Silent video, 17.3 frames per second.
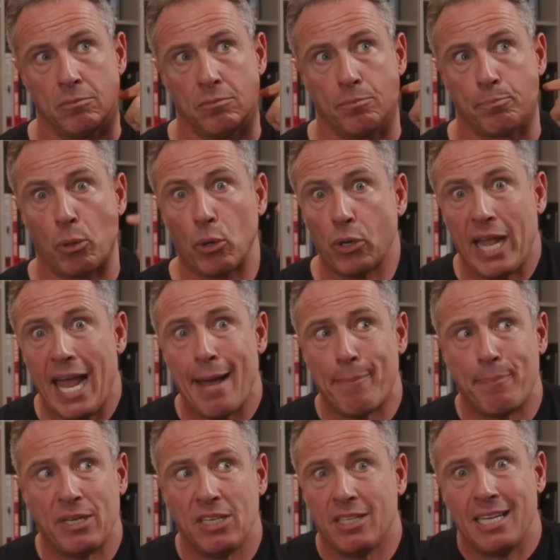per
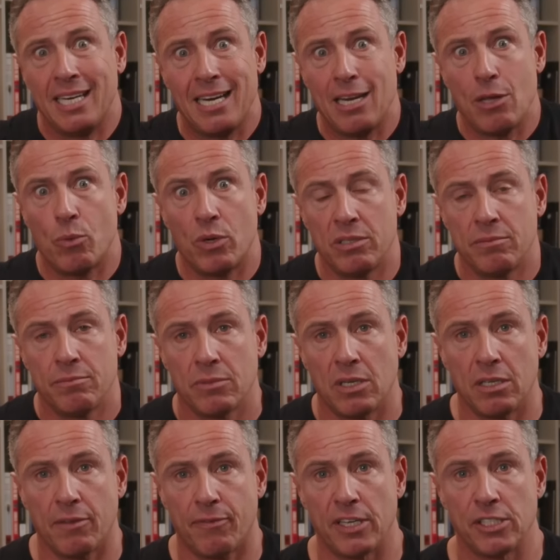capita than anyone
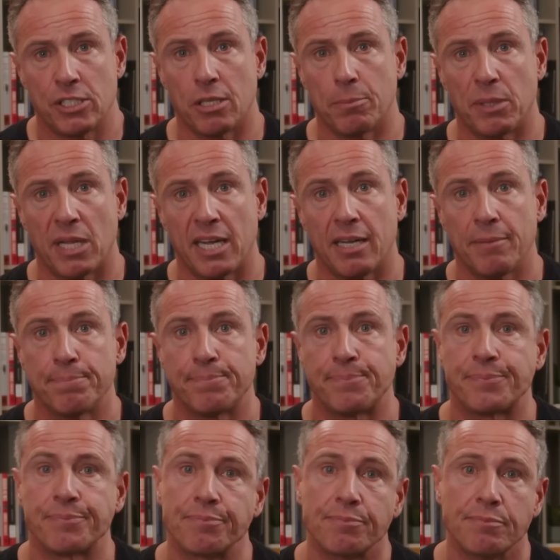on the face of the planet.
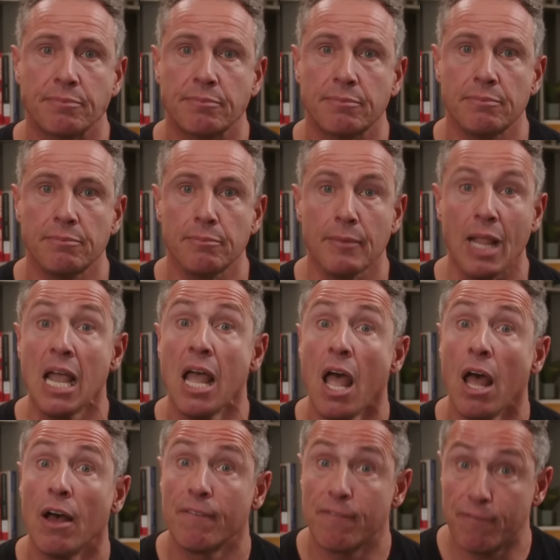
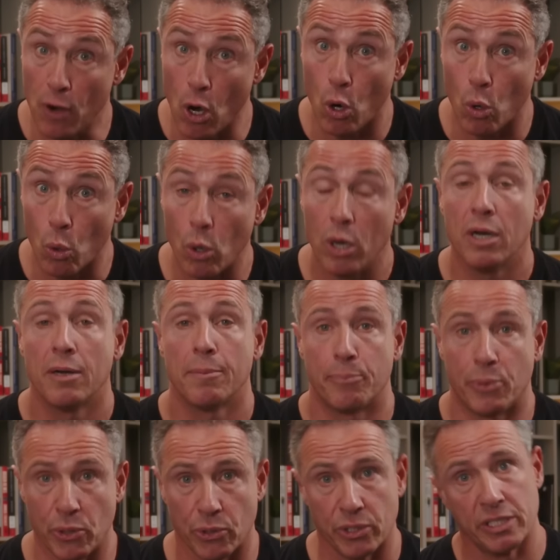Faux
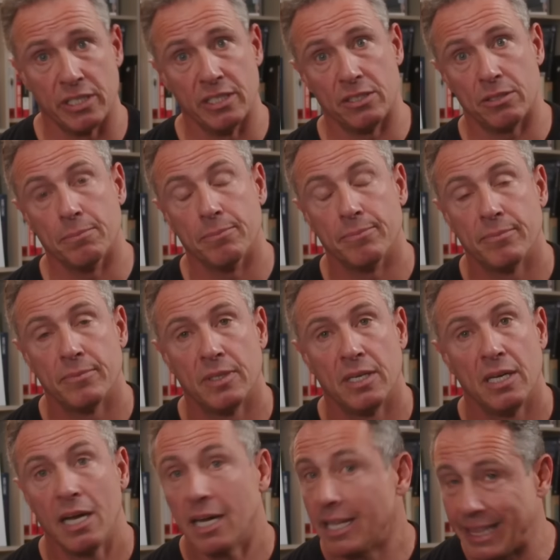Puritanism.
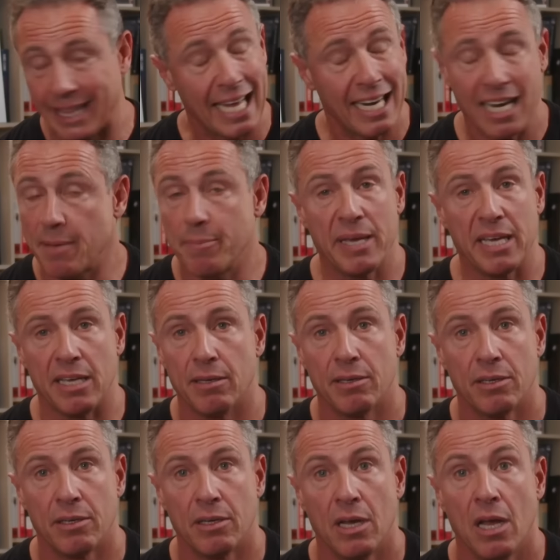That ain't me.
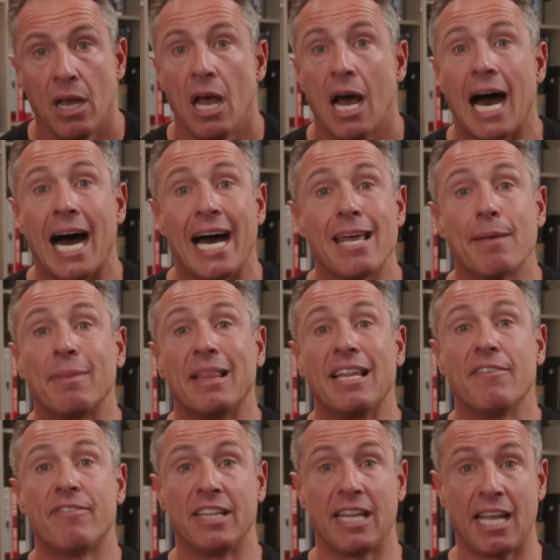I am
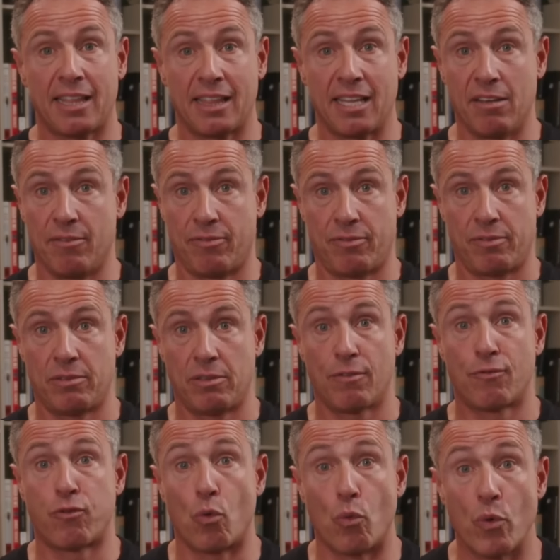live and let live,
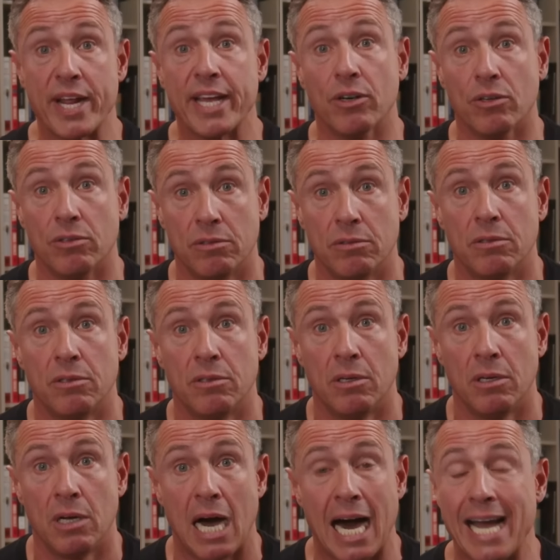for real.
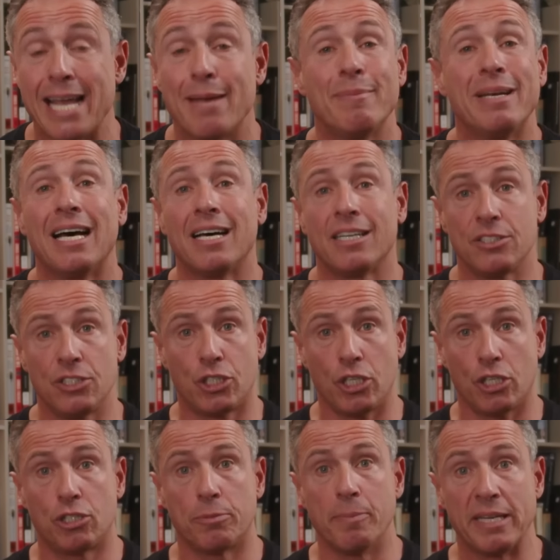I am
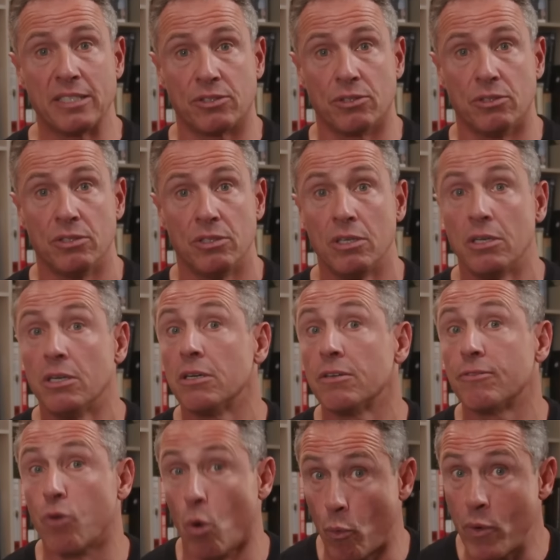non-judgmental,
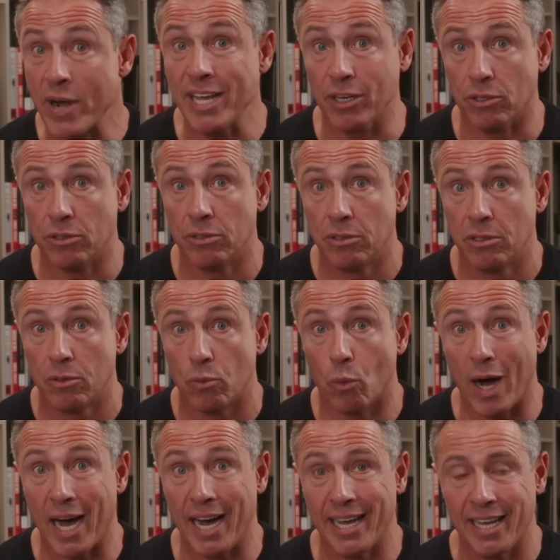for real.
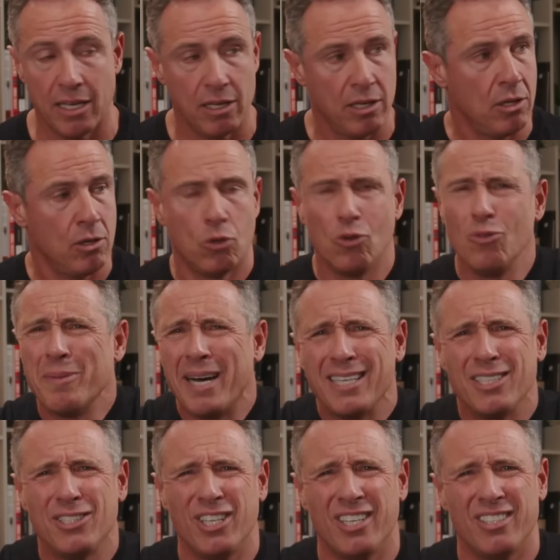Why? Who am I
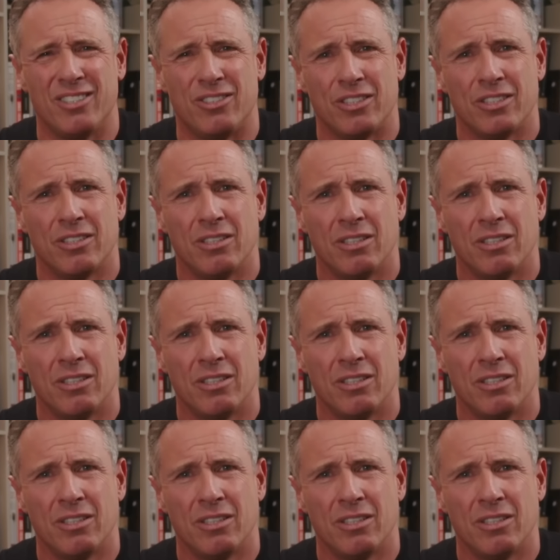to judge?